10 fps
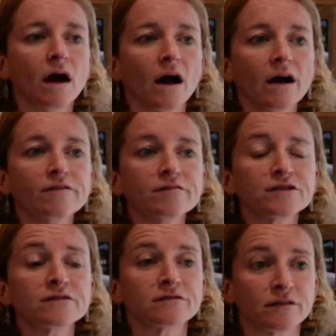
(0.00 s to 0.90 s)
Ice is
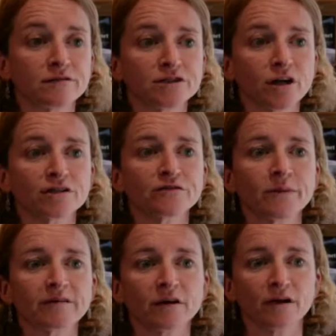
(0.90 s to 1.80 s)
just discharged
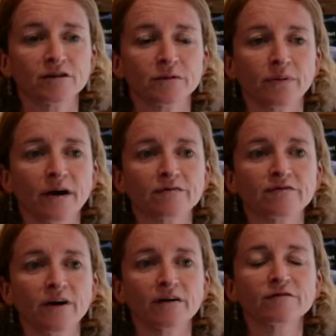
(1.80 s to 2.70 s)
from Antarctica by its
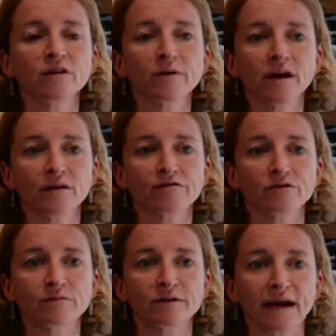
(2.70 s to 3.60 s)
fast-flowing ice
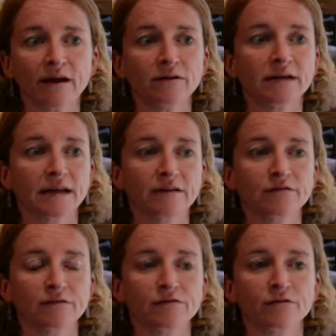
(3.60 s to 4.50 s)
streams and outlet
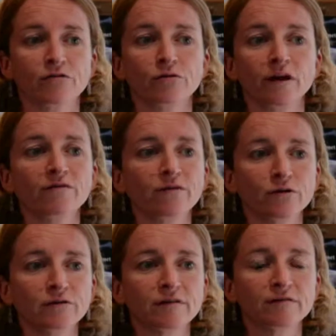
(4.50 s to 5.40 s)
glaciers through their
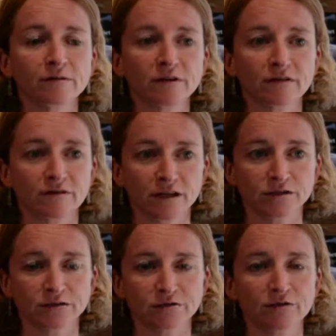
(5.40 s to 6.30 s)
floating seaward
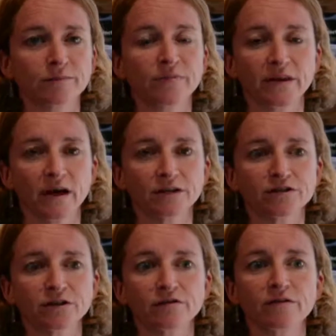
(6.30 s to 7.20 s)
extensions, the ice
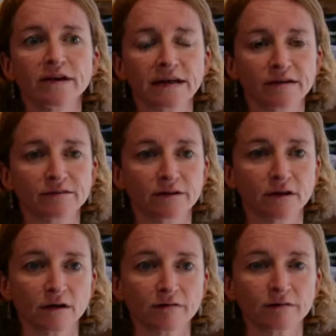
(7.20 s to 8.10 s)
shelves and the glacier
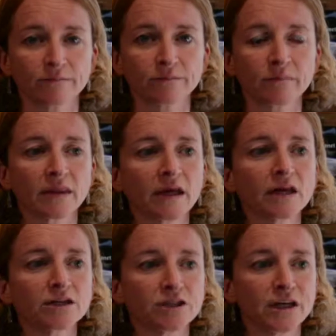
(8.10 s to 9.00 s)
tongues.
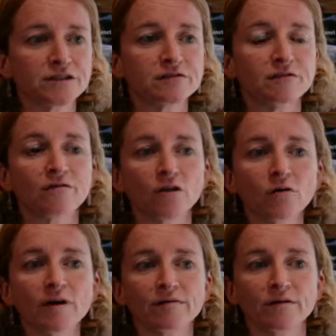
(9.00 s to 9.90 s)
Changes in the
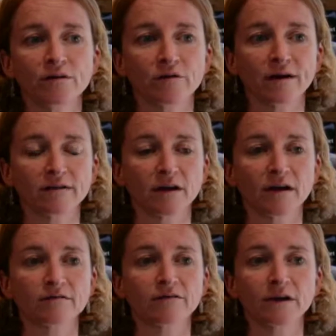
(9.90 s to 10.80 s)
flow rates of the grounded
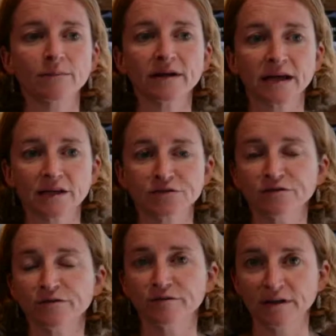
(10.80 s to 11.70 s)
ice have implications
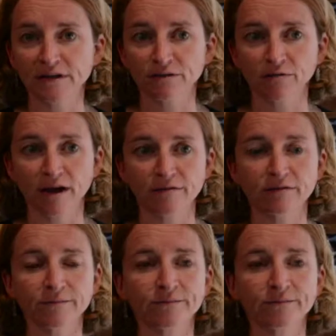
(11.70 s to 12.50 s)
for sea level rise.